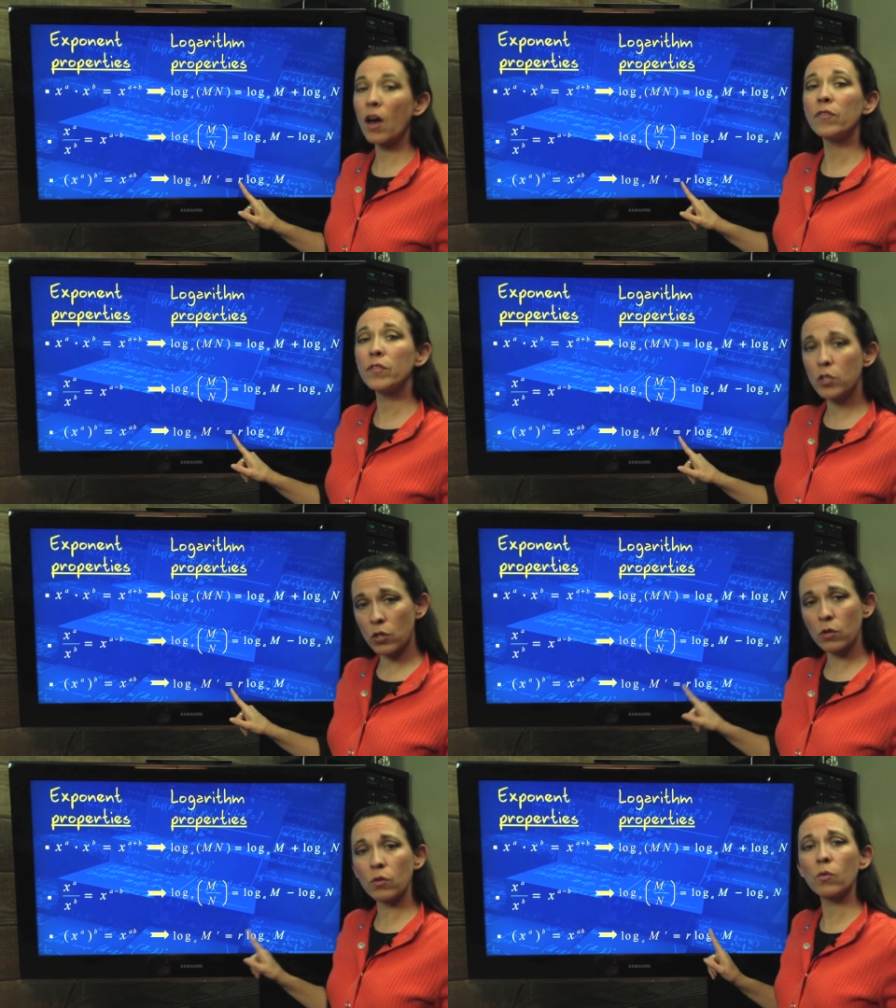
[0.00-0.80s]
of
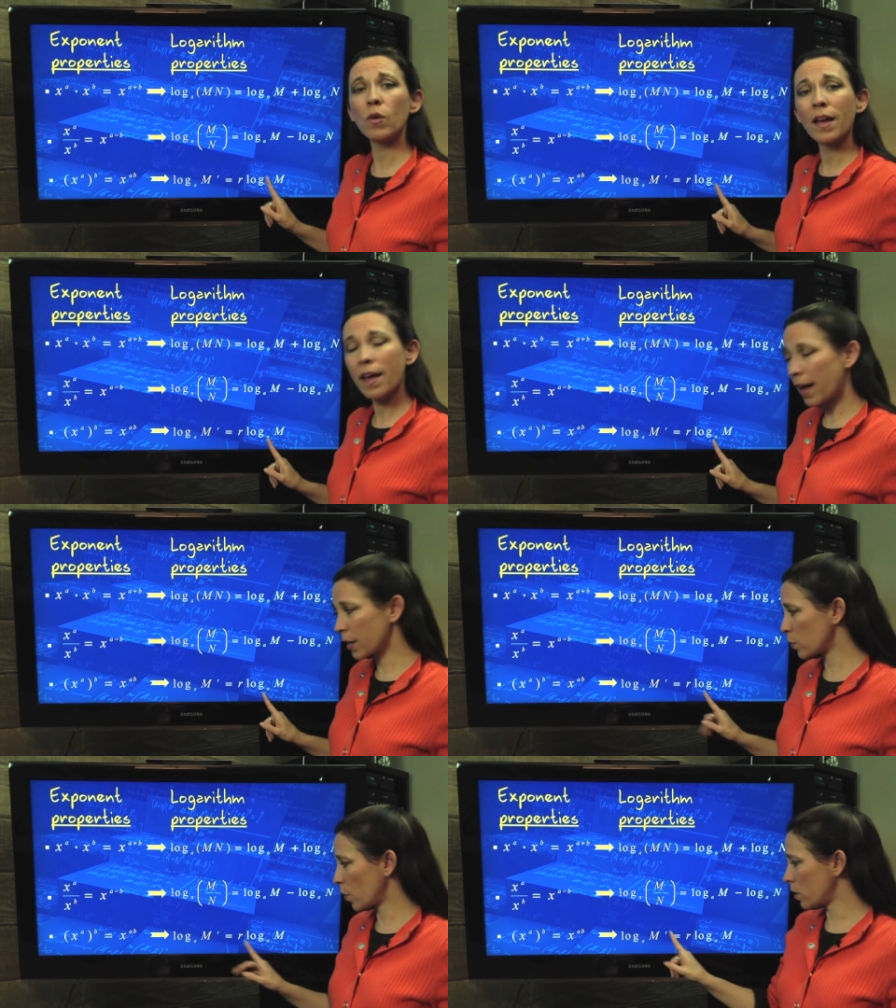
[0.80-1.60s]
two
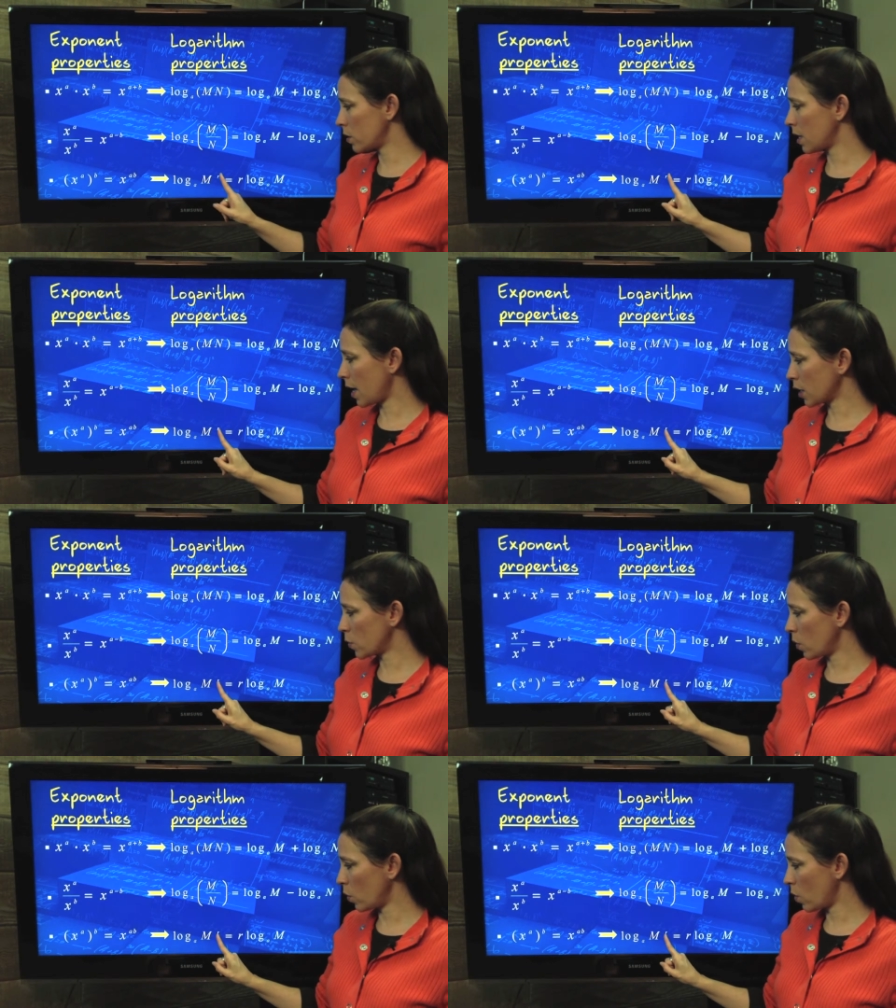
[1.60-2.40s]
exponents, the
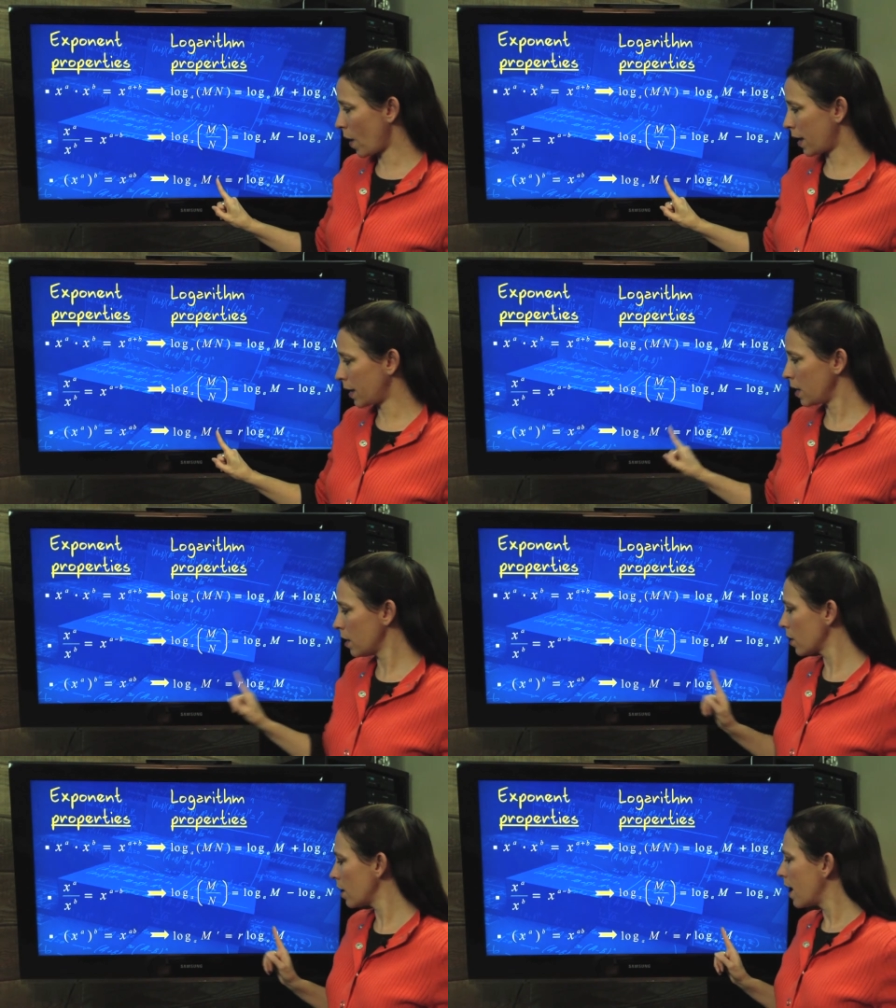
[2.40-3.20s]
exponent you had
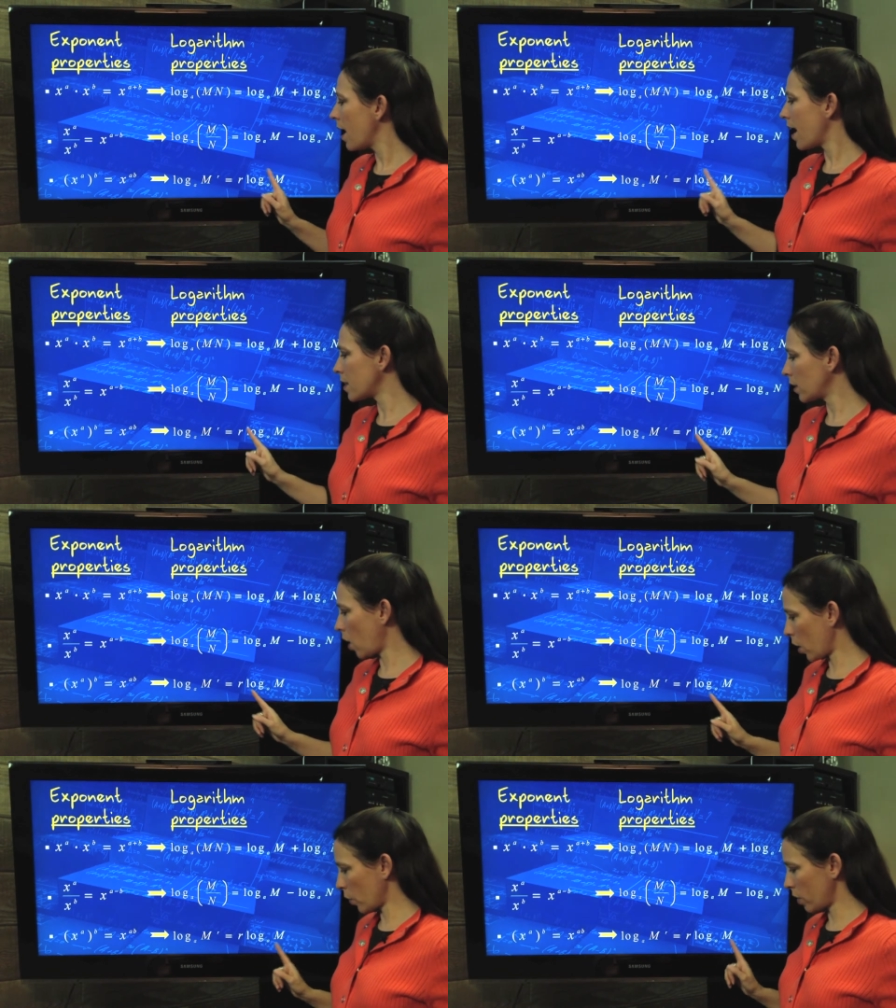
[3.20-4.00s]
here and the
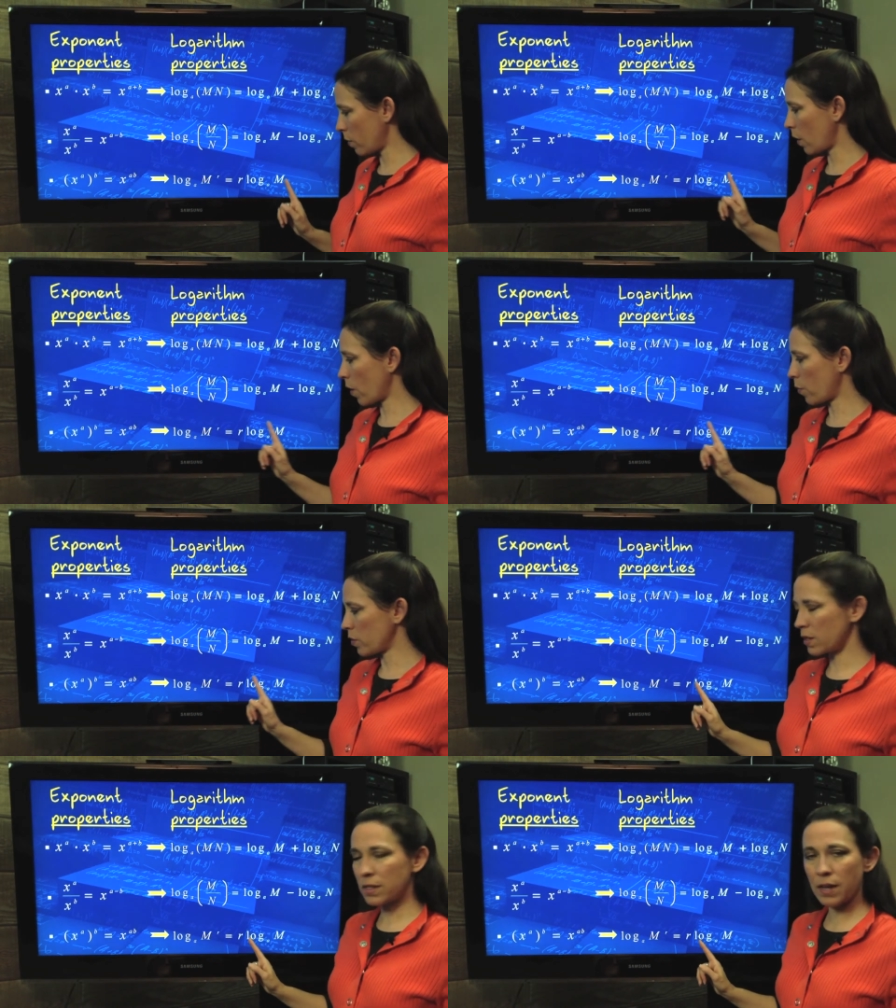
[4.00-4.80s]
logarithm that
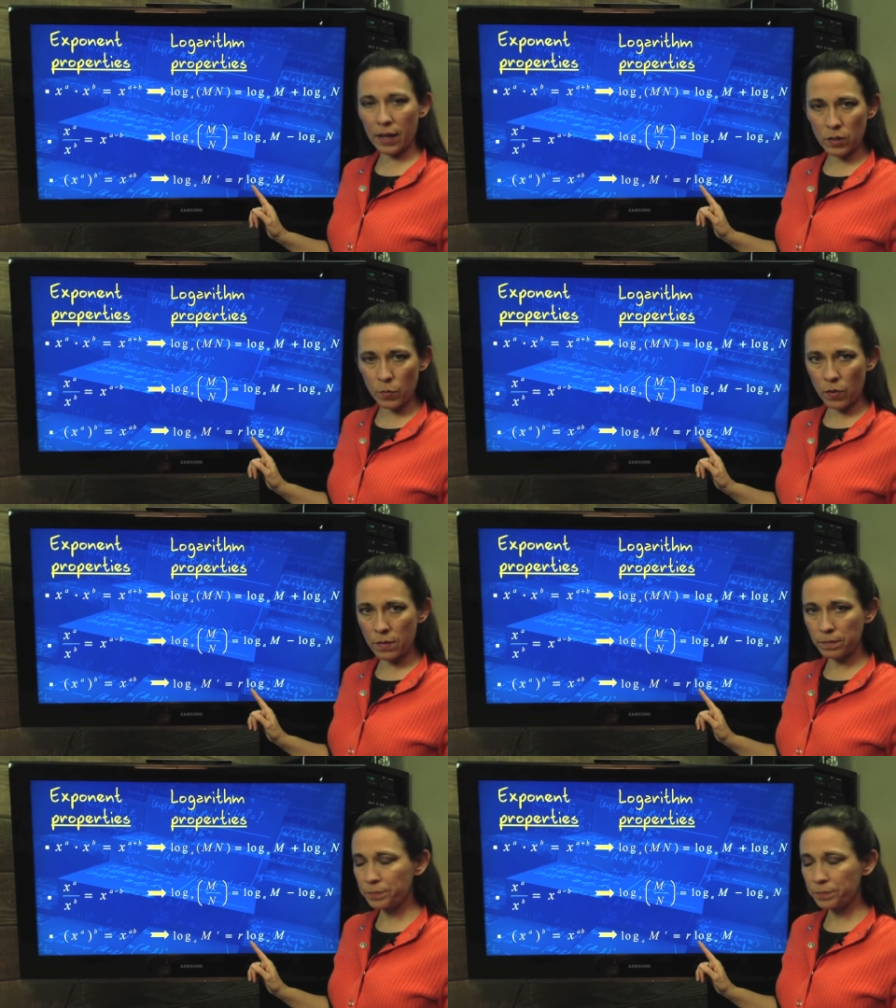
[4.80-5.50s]
represents an exponent.